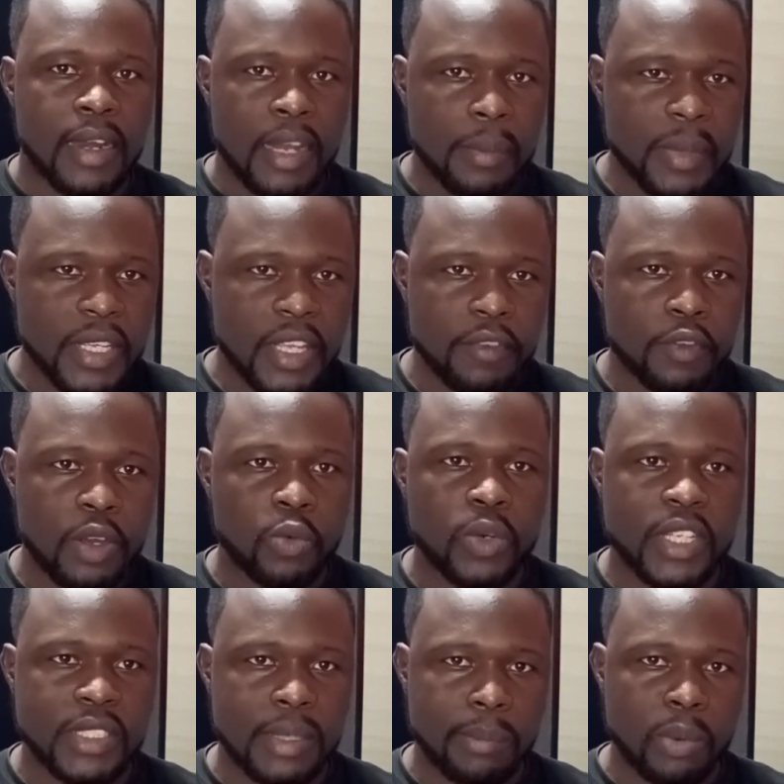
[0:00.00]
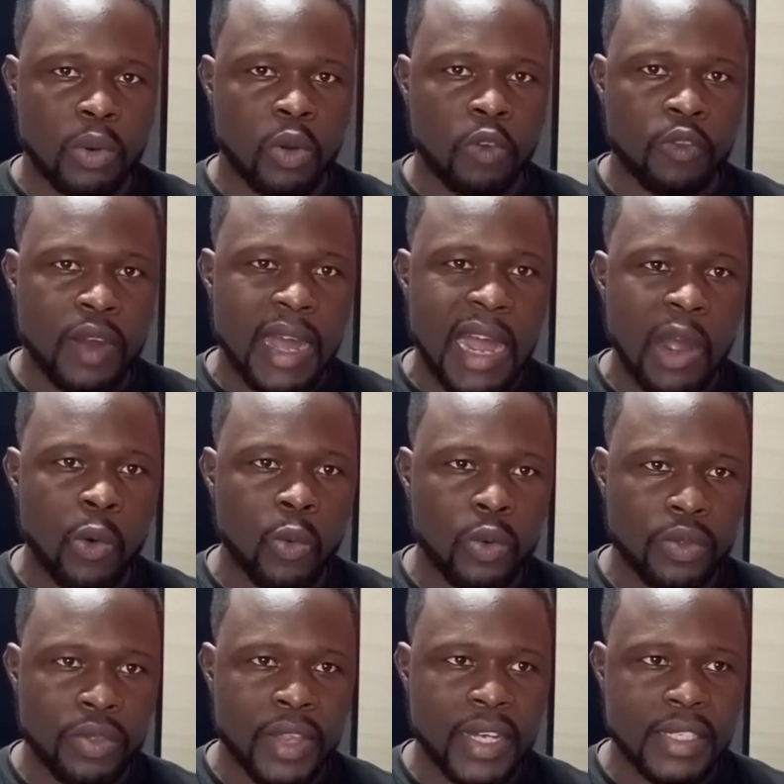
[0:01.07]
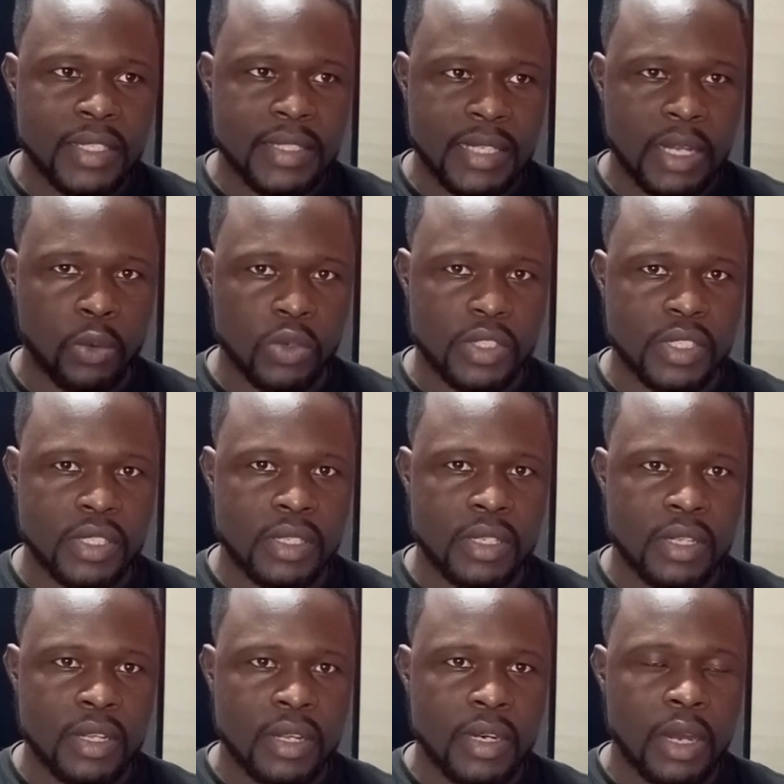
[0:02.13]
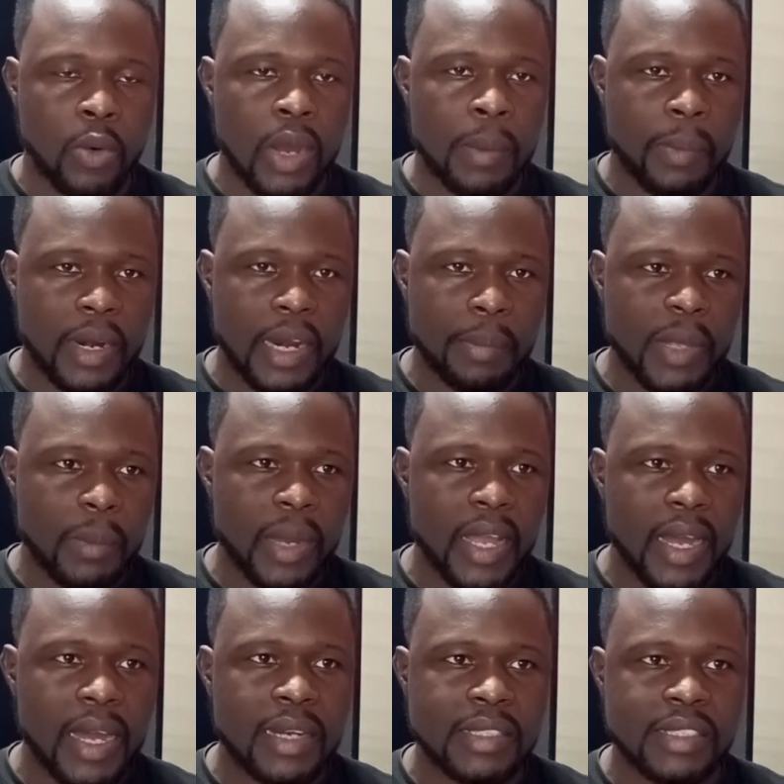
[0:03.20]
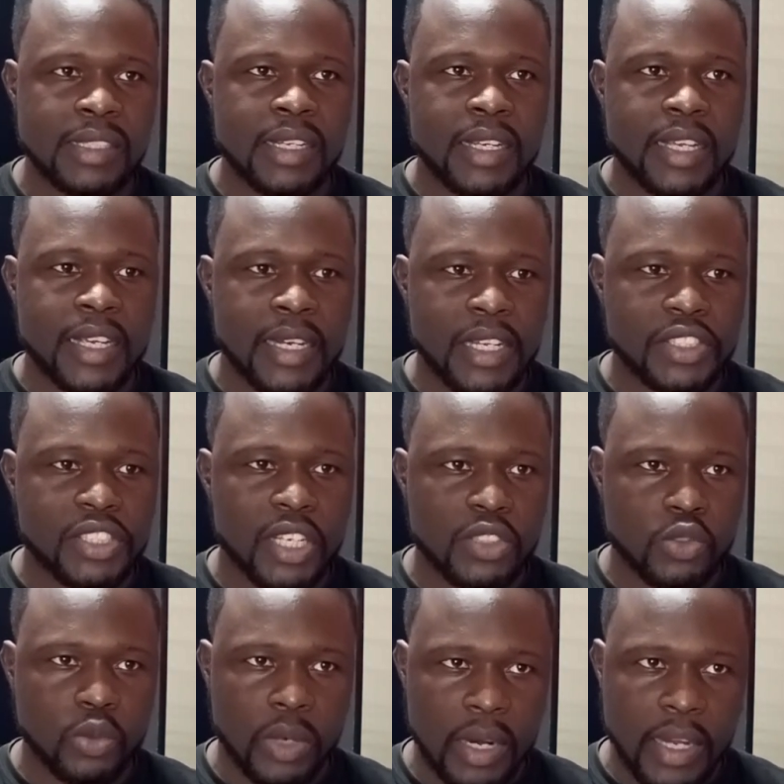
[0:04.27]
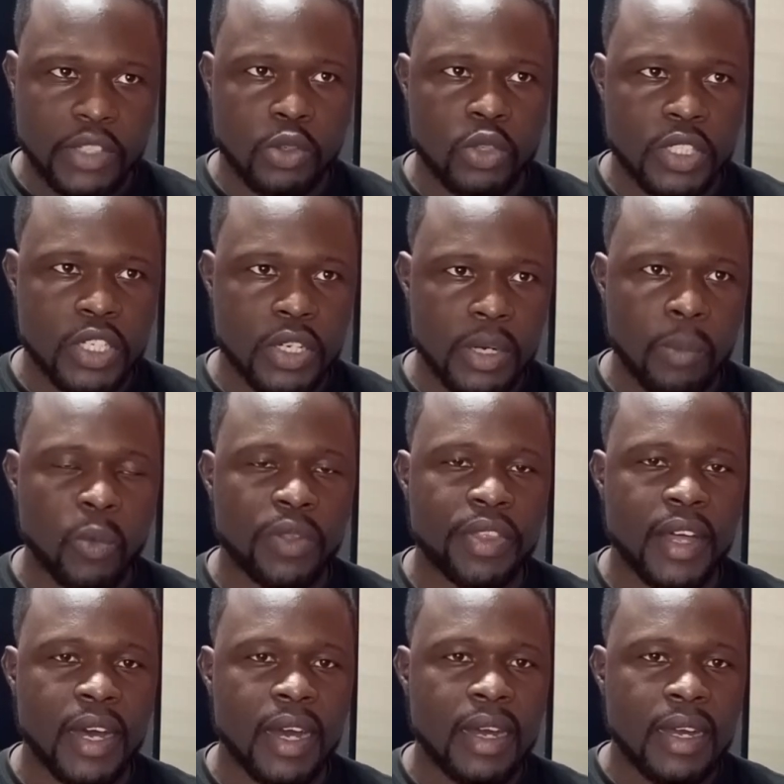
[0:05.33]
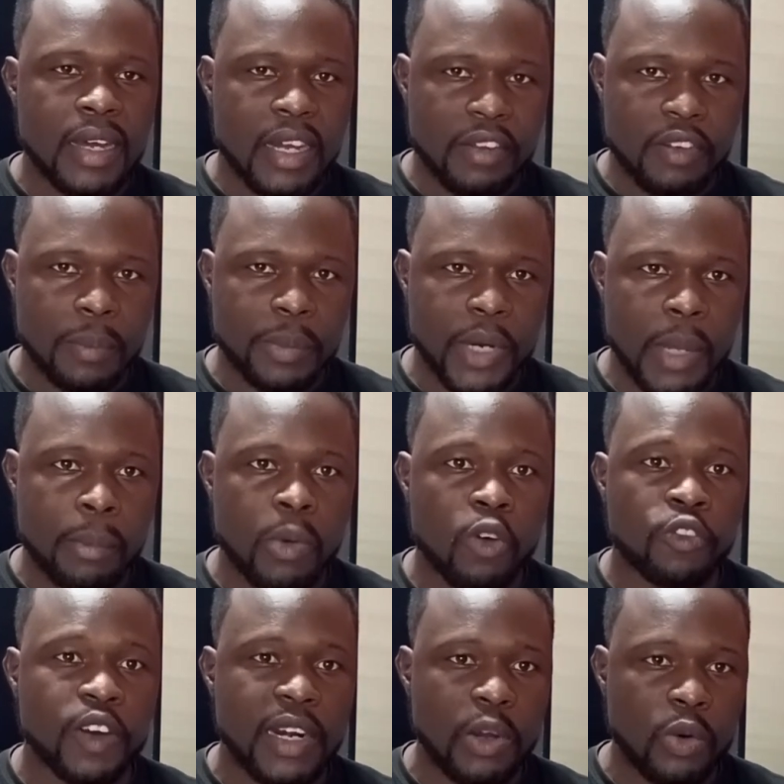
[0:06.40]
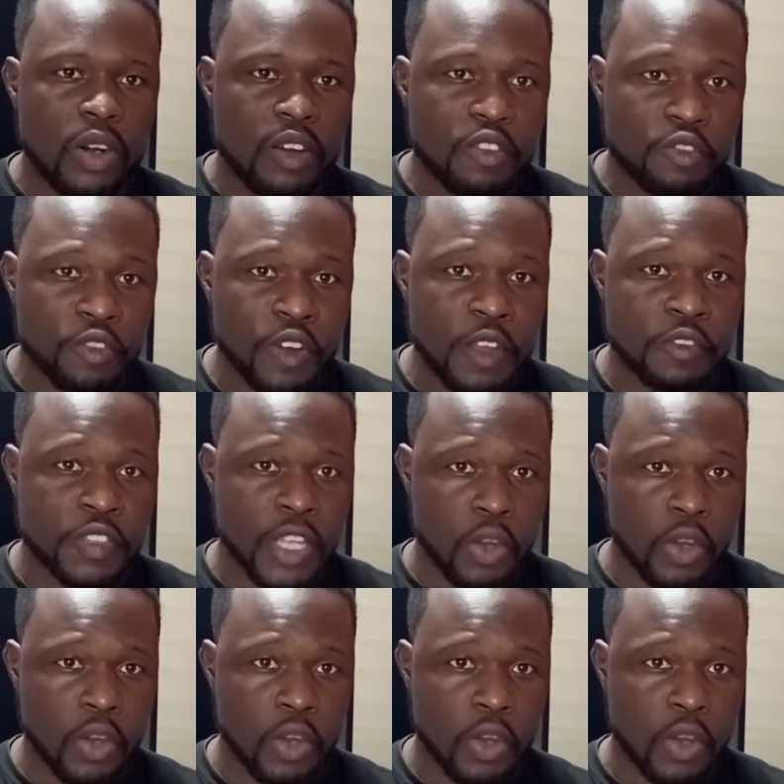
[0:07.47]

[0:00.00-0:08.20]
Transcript: Let me give you a good example of how that sounds. Now, I'm clapping my hands in a church or a large auditorium with a reverb time of around 5